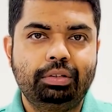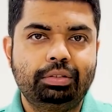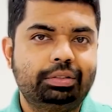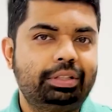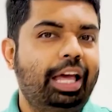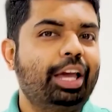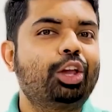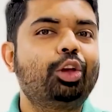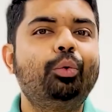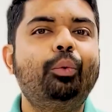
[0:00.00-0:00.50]

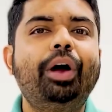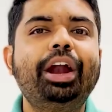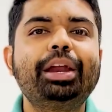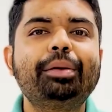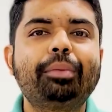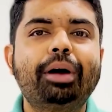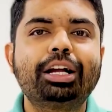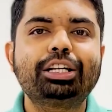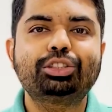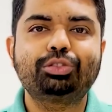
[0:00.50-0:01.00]
Thank you very
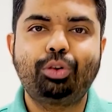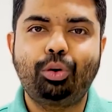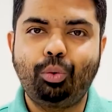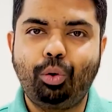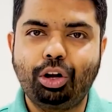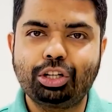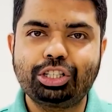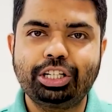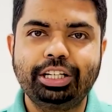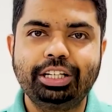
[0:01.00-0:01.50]
much for
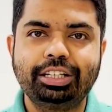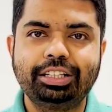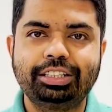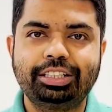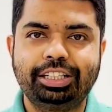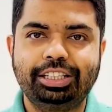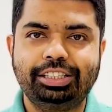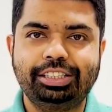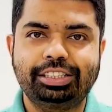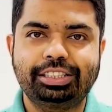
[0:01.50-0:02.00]
watching
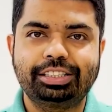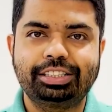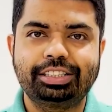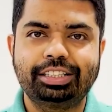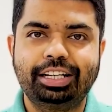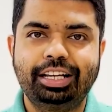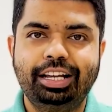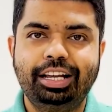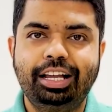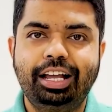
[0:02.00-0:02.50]
this.
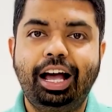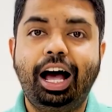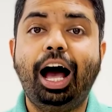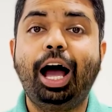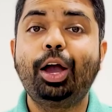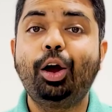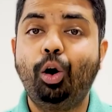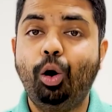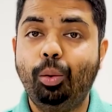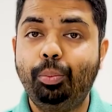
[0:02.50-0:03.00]
I
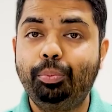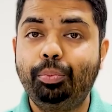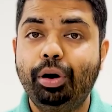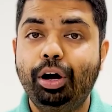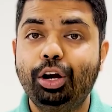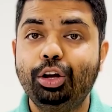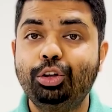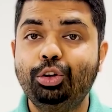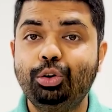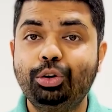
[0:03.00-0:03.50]
hope
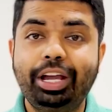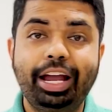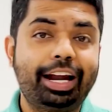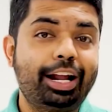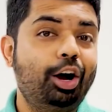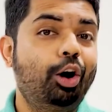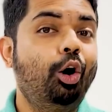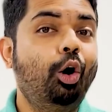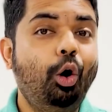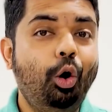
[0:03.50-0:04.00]
you get a
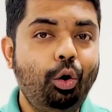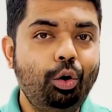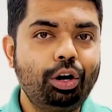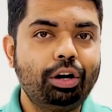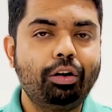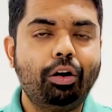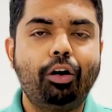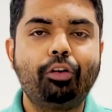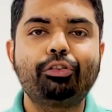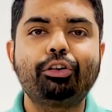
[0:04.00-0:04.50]
hold
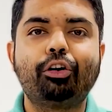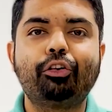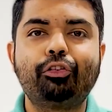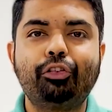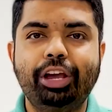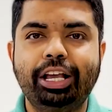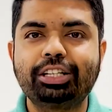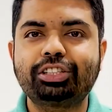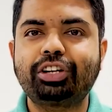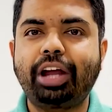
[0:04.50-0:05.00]
of your
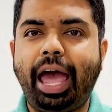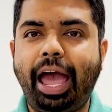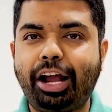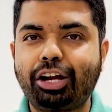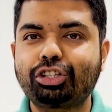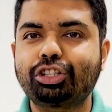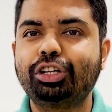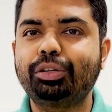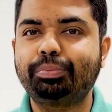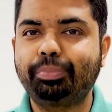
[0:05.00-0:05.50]
fixed
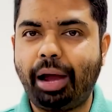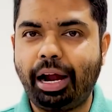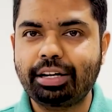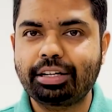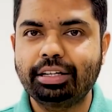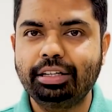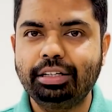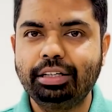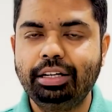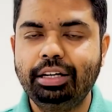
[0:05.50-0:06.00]
action
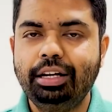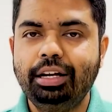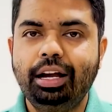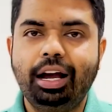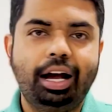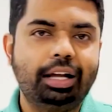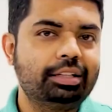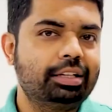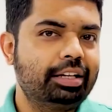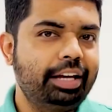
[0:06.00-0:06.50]
pattern,
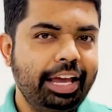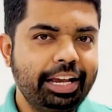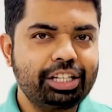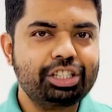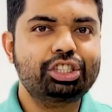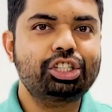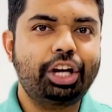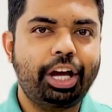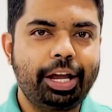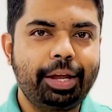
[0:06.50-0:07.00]
and the next
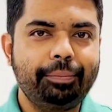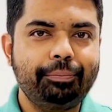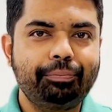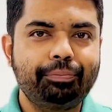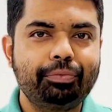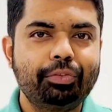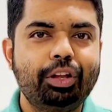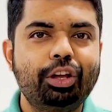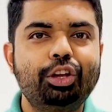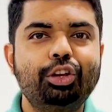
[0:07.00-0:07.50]
time
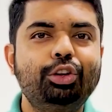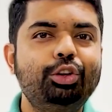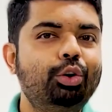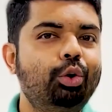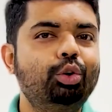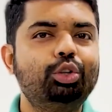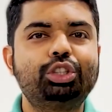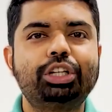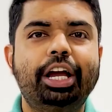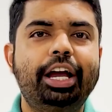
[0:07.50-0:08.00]

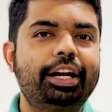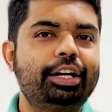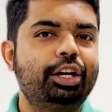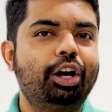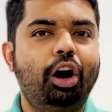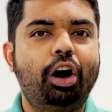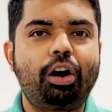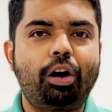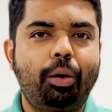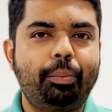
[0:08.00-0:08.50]
you share
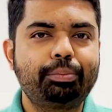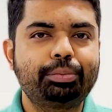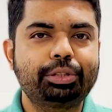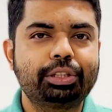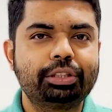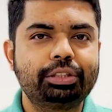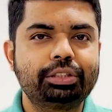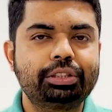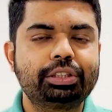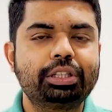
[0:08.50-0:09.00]
your
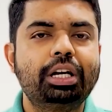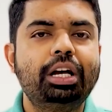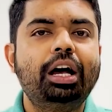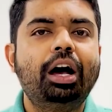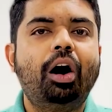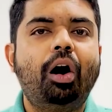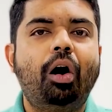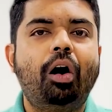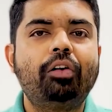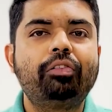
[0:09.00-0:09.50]
options
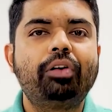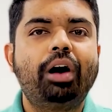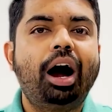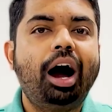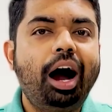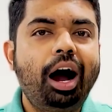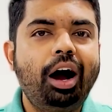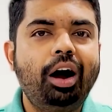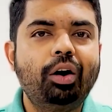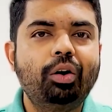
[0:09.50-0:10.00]
of
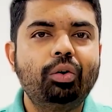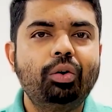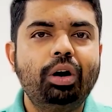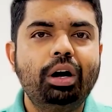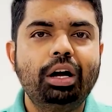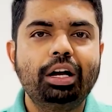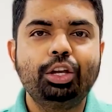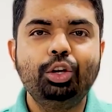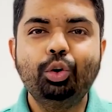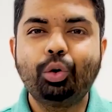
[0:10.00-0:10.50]
how
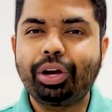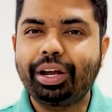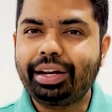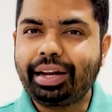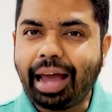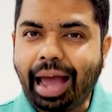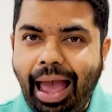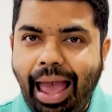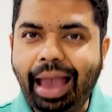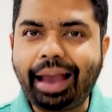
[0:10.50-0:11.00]
you can
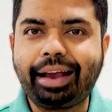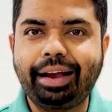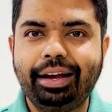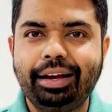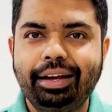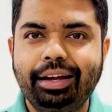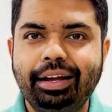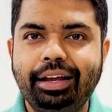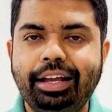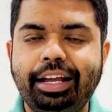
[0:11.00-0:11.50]
hack
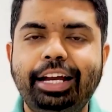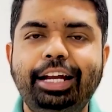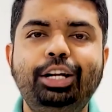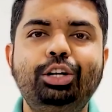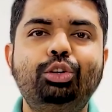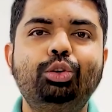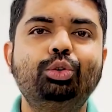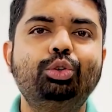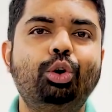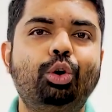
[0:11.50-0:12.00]

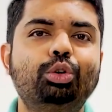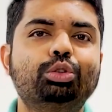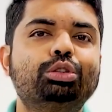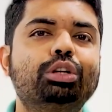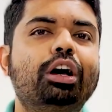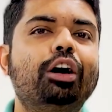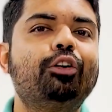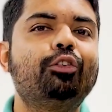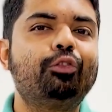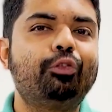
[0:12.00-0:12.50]
into those
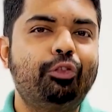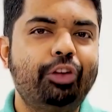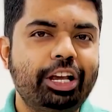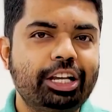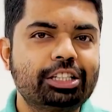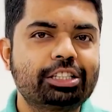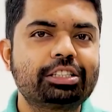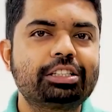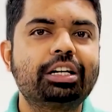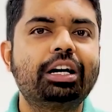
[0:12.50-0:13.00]

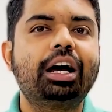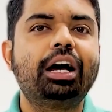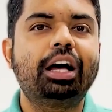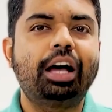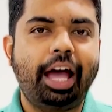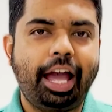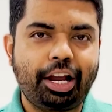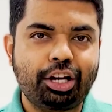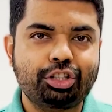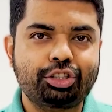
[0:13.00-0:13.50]
fixed
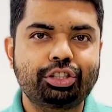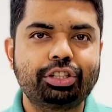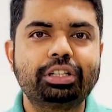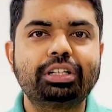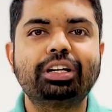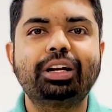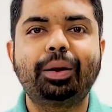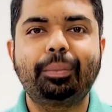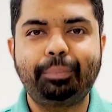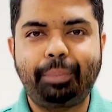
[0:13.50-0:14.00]
action
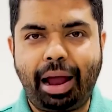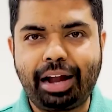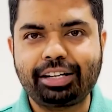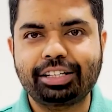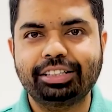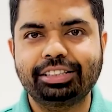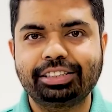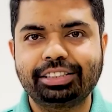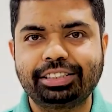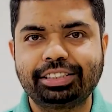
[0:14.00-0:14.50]

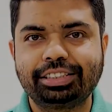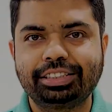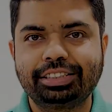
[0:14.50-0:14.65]
patterns.